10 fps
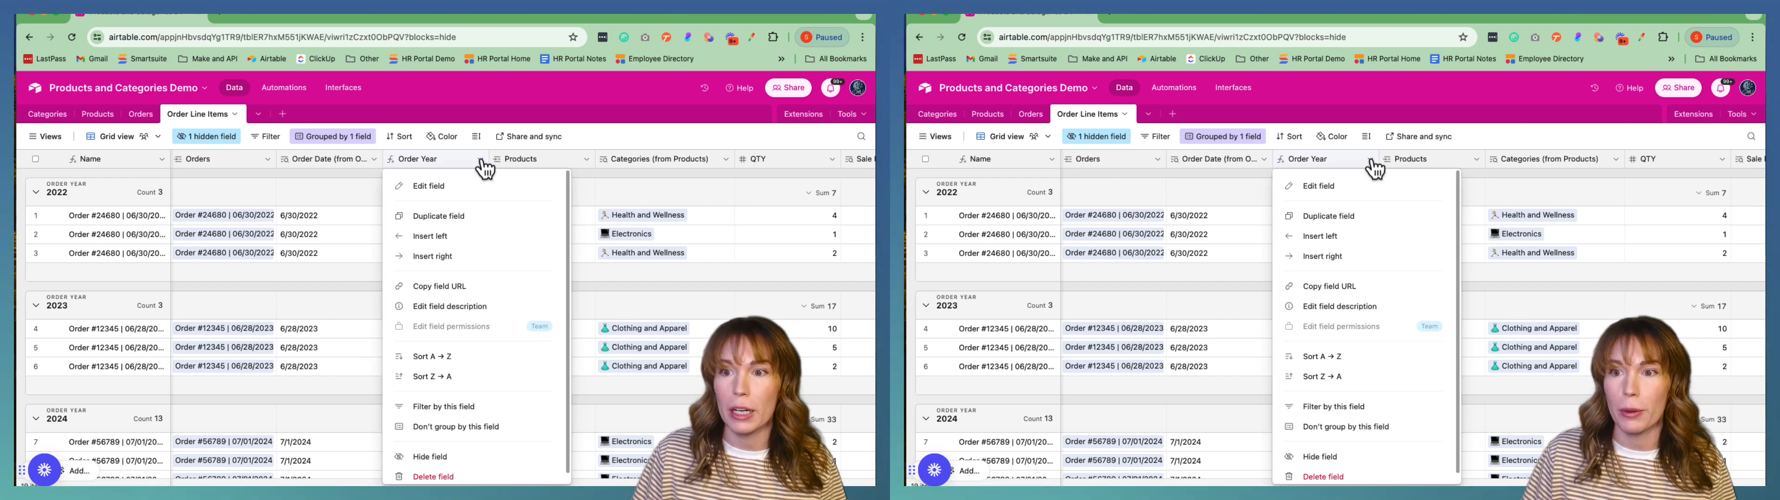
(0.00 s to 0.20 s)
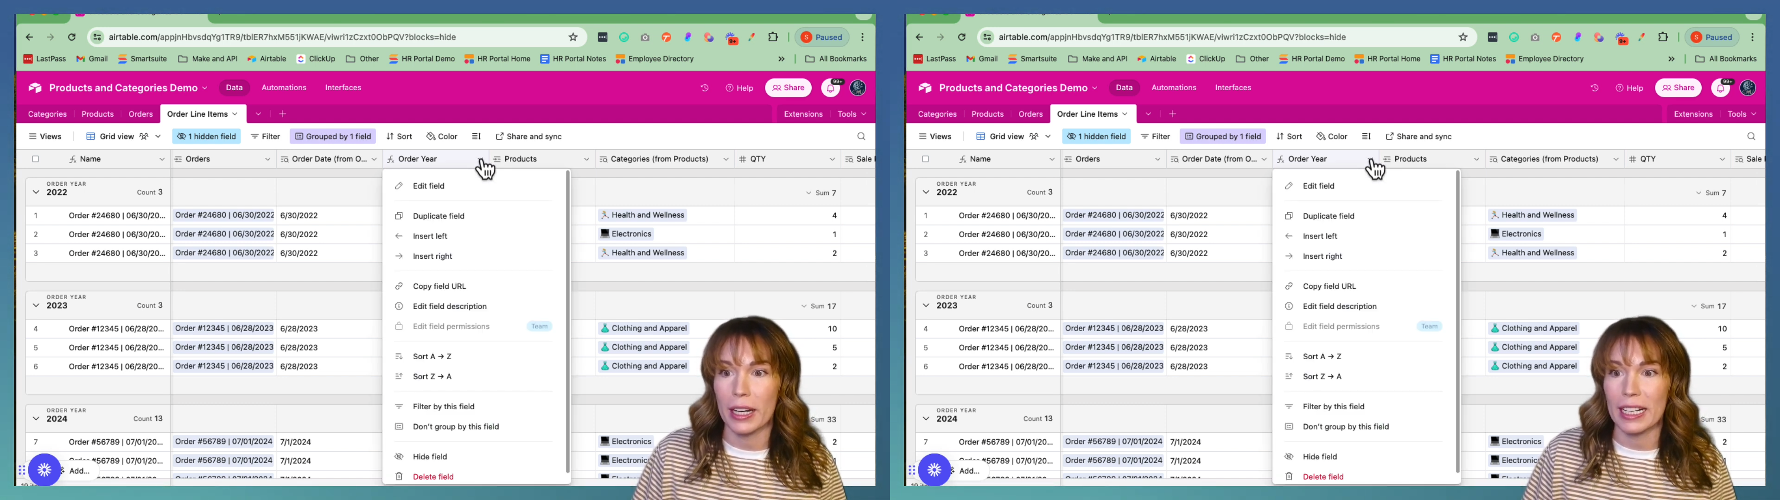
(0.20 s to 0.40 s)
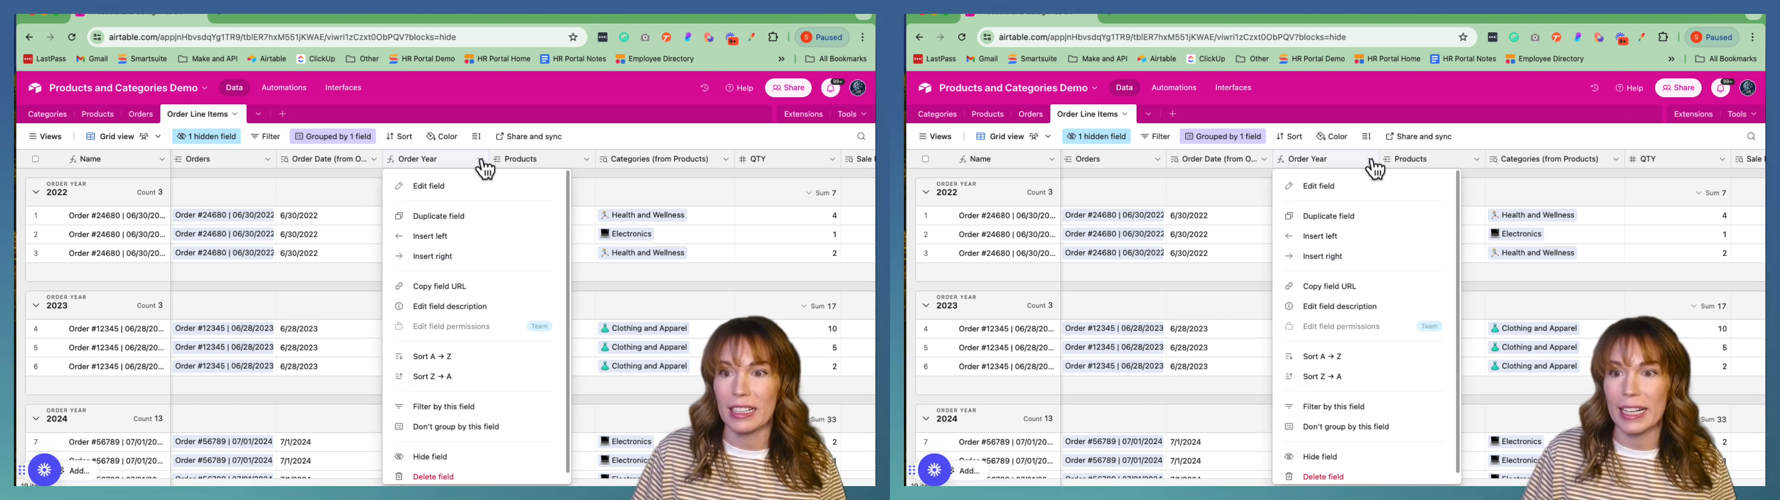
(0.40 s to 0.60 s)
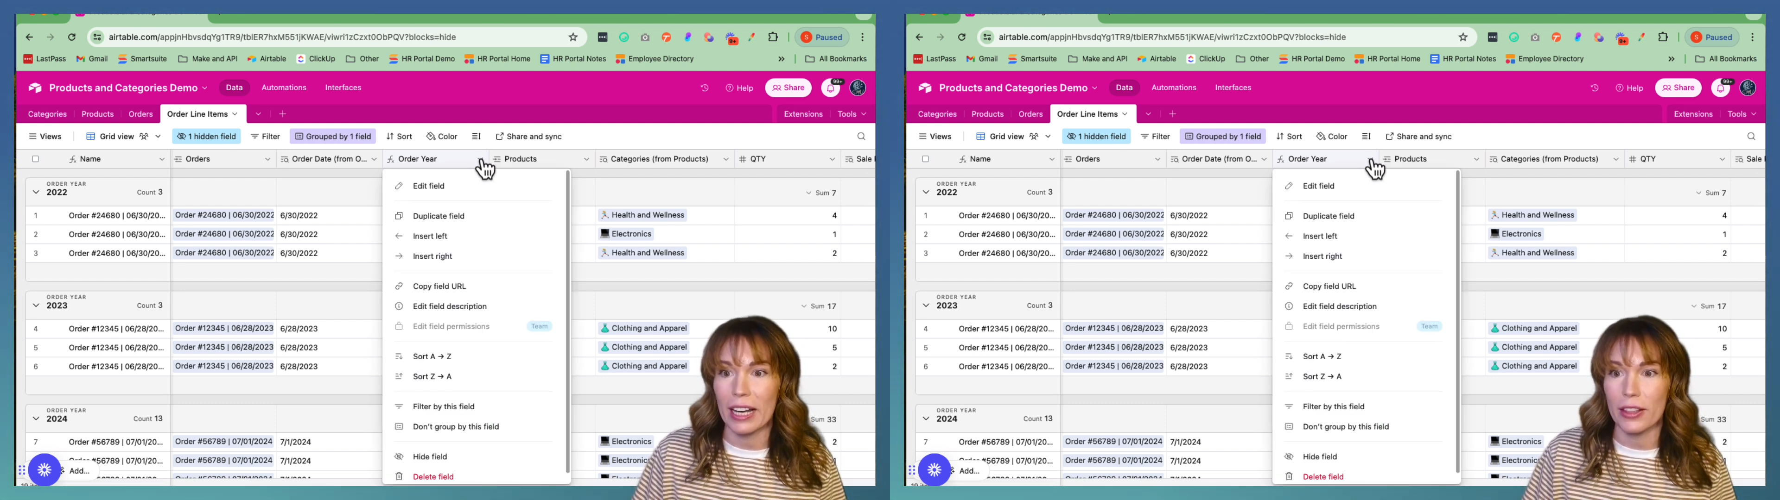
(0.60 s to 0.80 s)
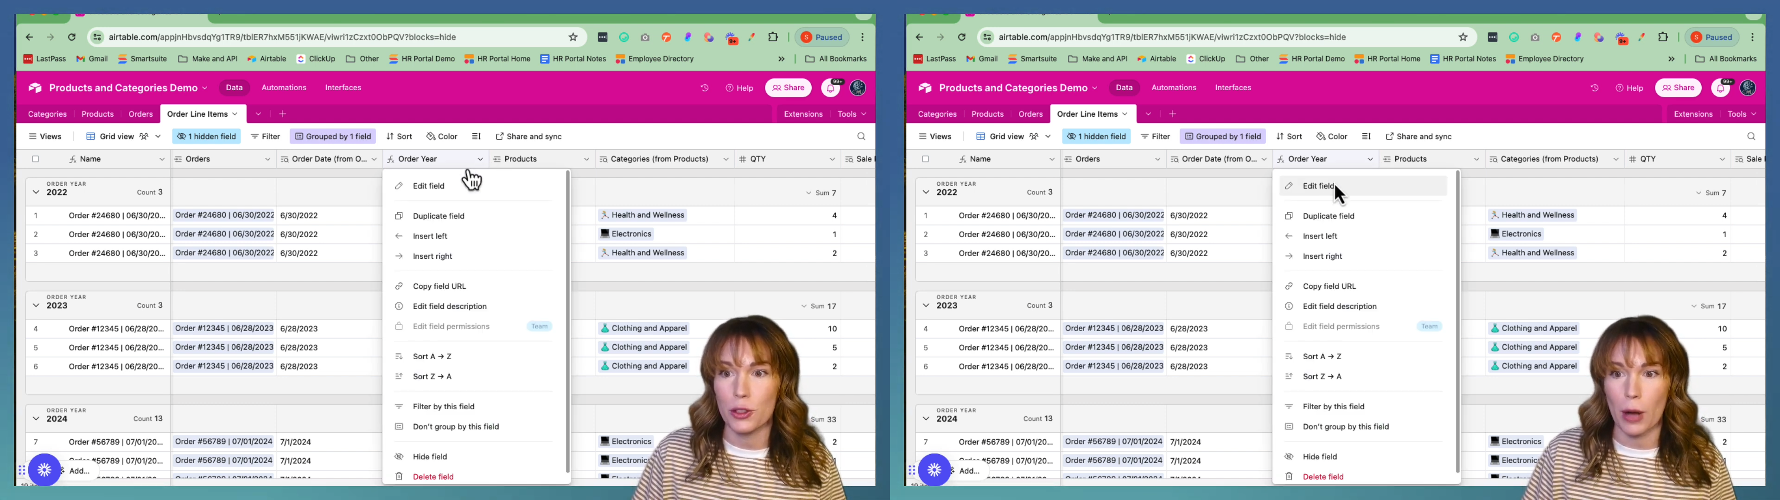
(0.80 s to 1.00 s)
we're gonna click
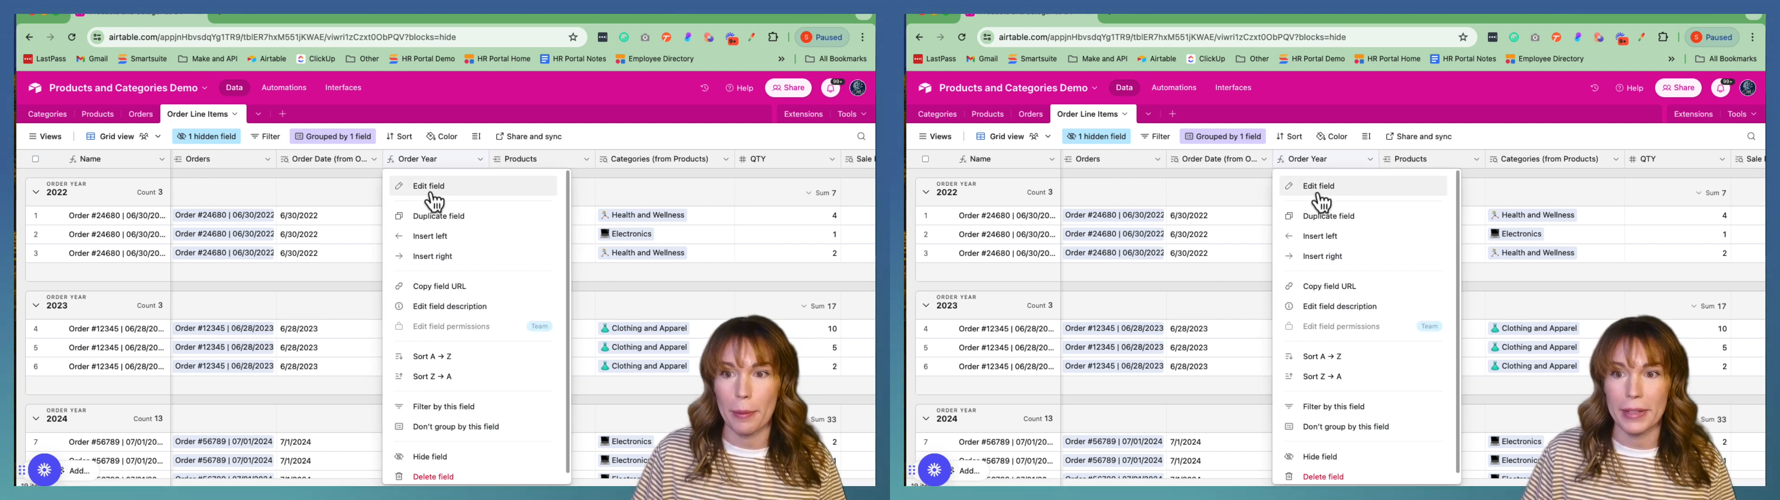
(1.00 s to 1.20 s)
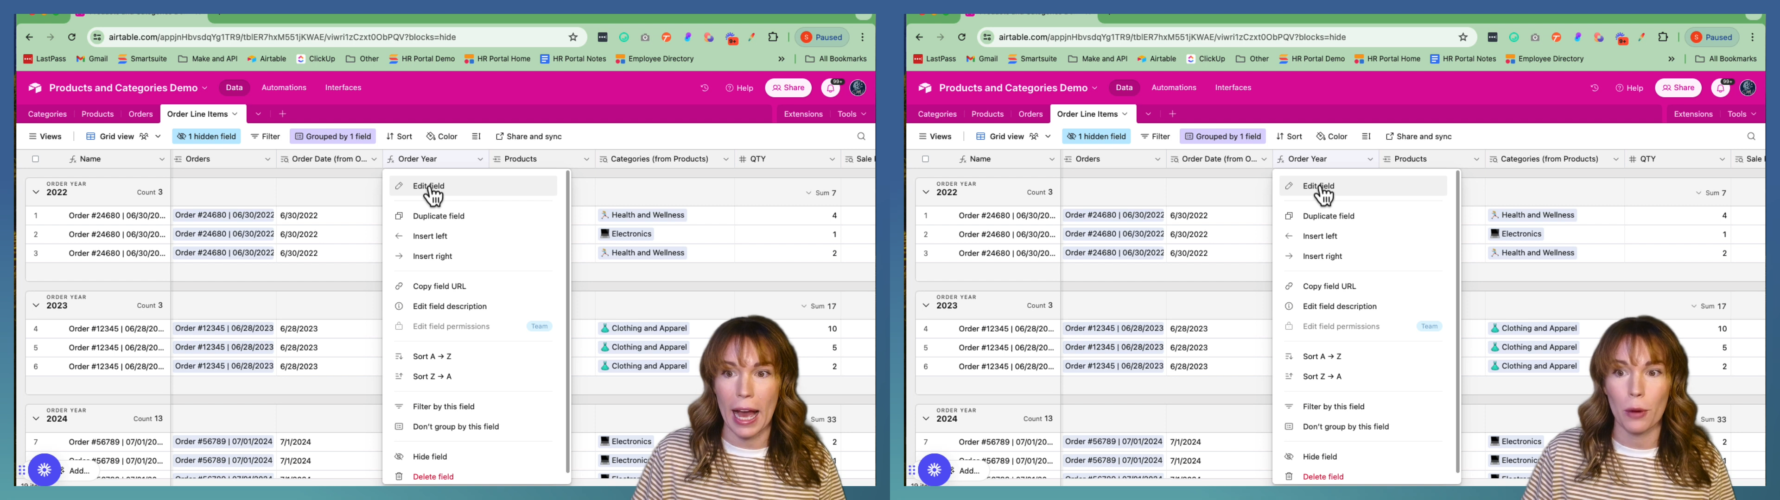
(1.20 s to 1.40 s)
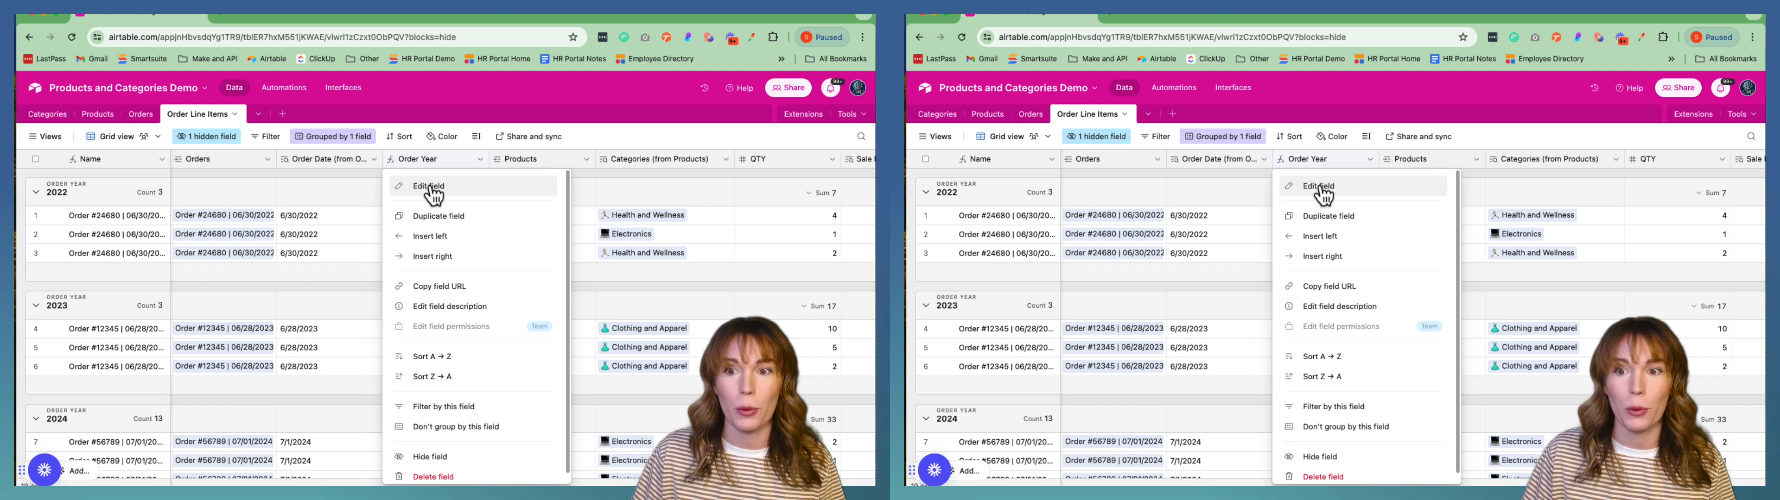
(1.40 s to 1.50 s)
on the drop down,